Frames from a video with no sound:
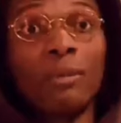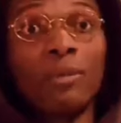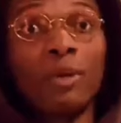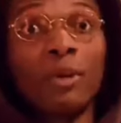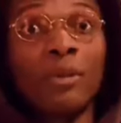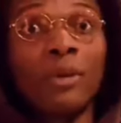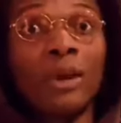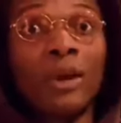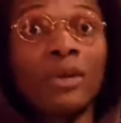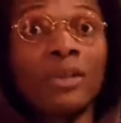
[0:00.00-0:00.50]
I
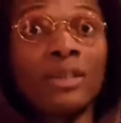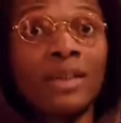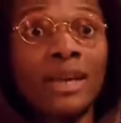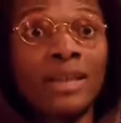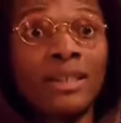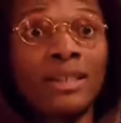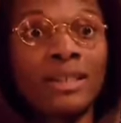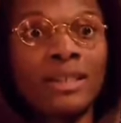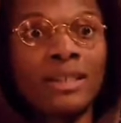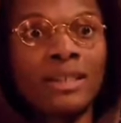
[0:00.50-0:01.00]
blew up when I was
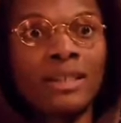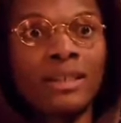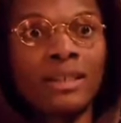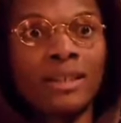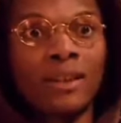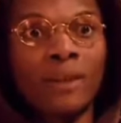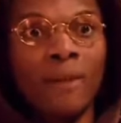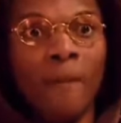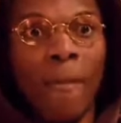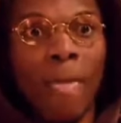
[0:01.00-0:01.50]
19.
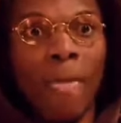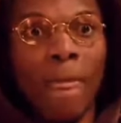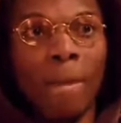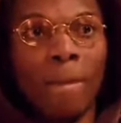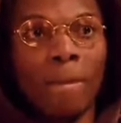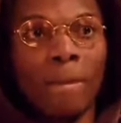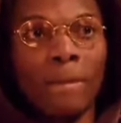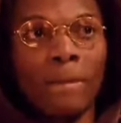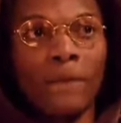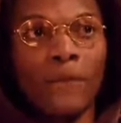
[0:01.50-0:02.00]

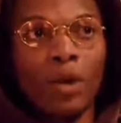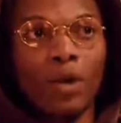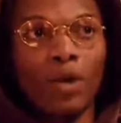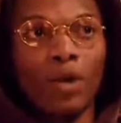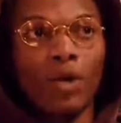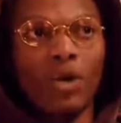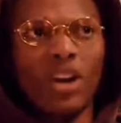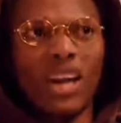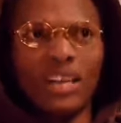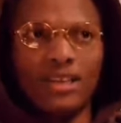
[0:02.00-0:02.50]

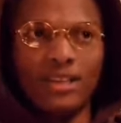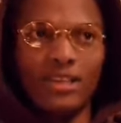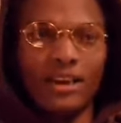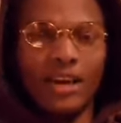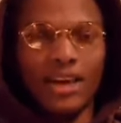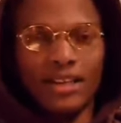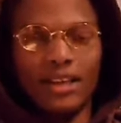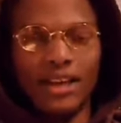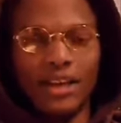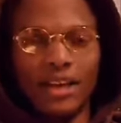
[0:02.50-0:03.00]
Or like, I
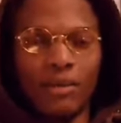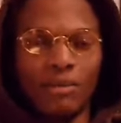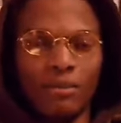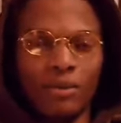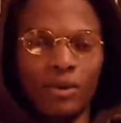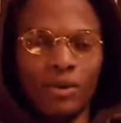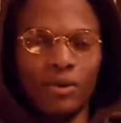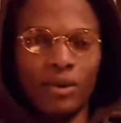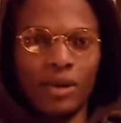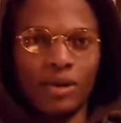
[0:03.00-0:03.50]
started getting
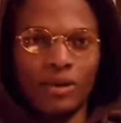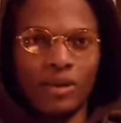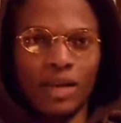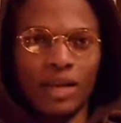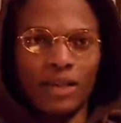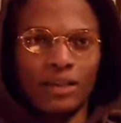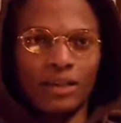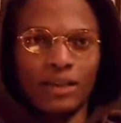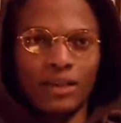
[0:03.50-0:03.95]
buzzed when I was like